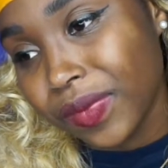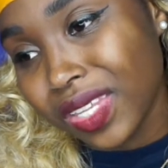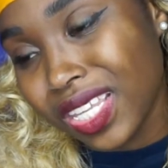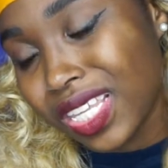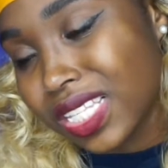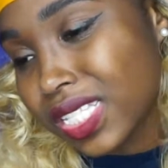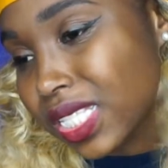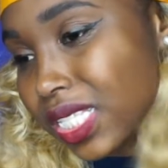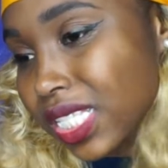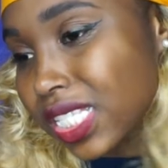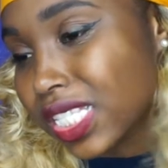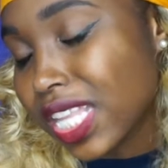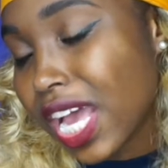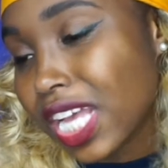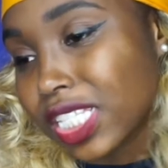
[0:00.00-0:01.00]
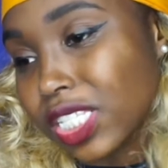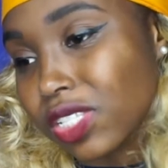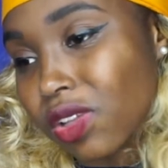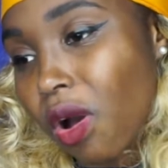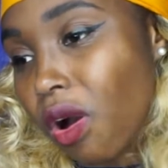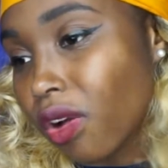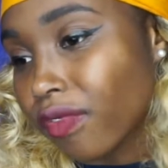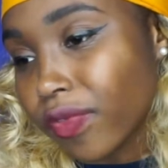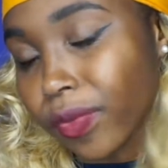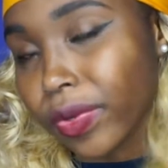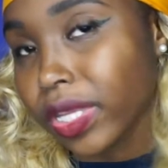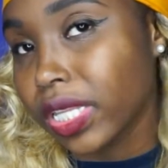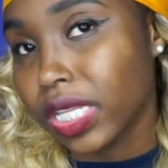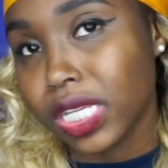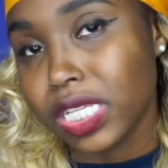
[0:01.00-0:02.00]
it's, it's not soft
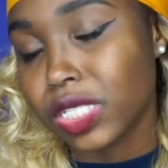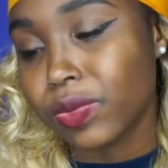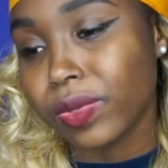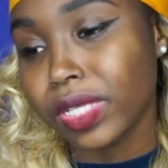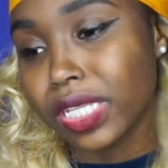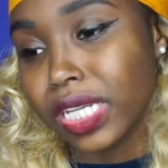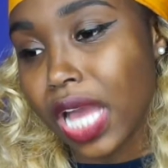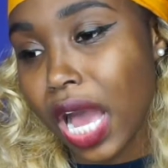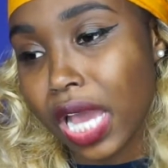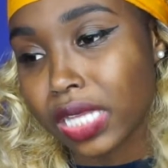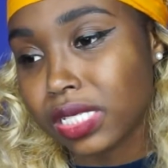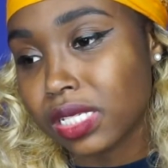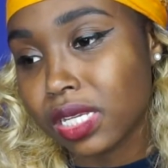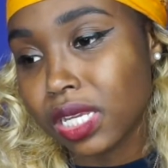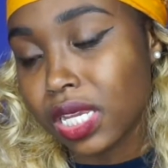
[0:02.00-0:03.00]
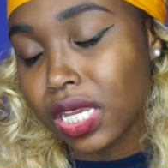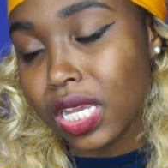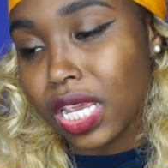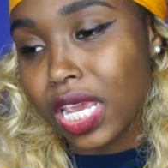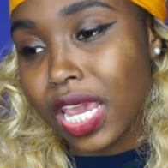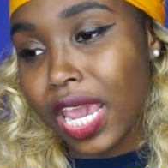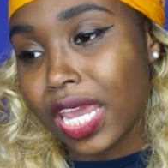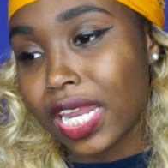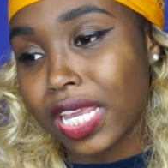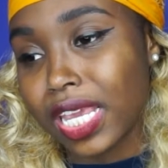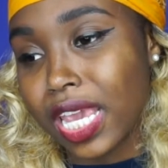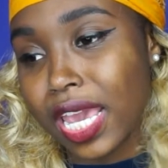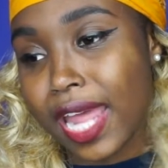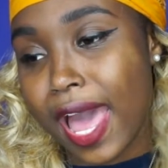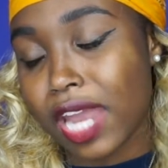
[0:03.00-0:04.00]
really it's really not and
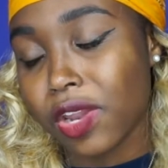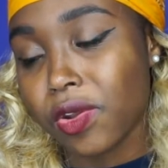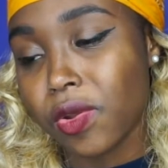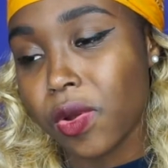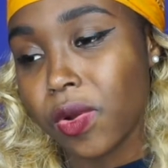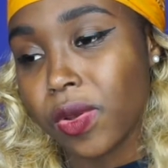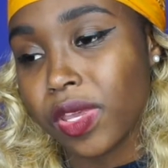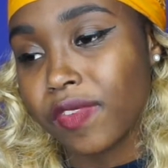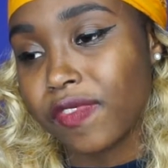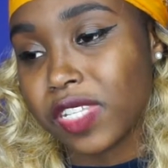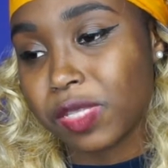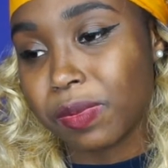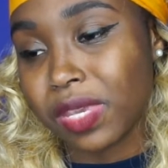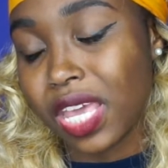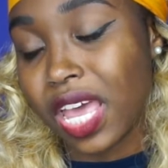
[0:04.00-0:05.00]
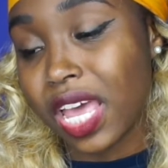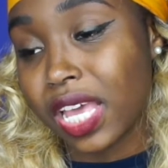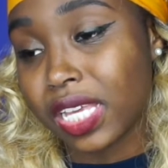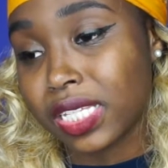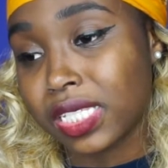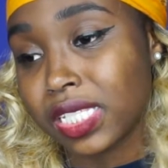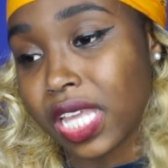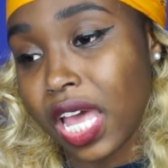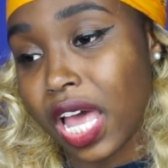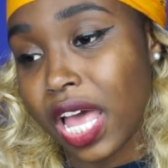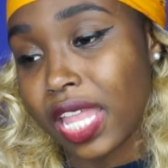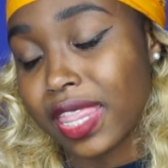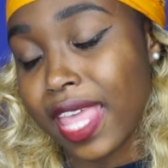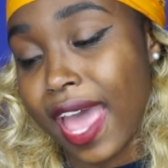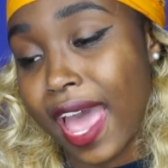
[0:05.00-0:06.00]
again i don't know if it's because
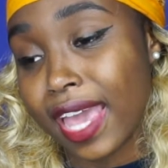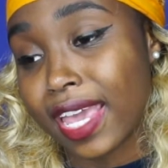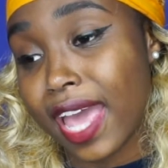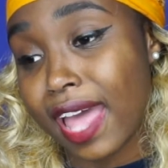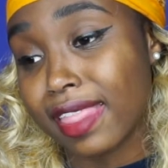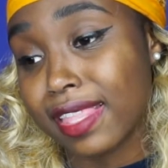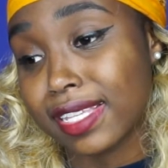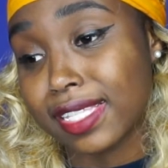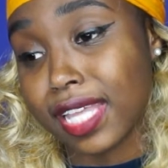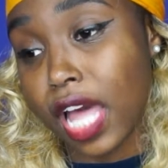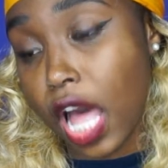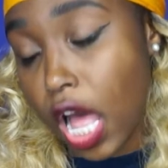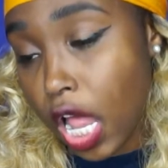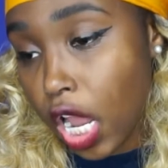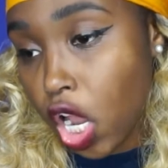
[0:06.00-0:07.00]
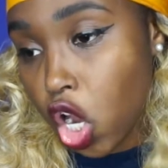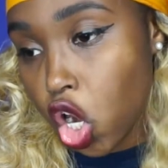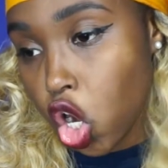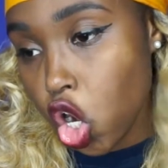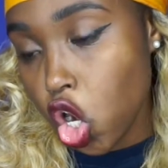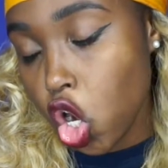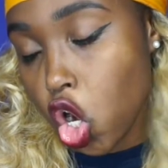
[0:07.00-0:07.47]
that i got this color